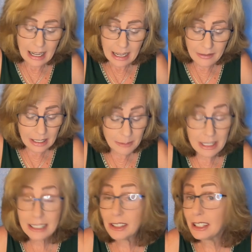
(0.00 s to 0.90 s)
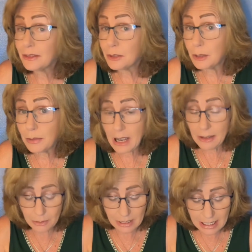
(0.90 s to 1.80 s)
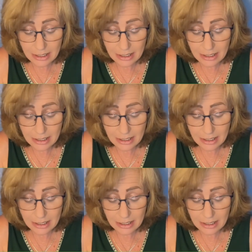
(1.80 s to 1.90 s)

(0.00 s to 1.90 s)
If anybody's looking for a private reading,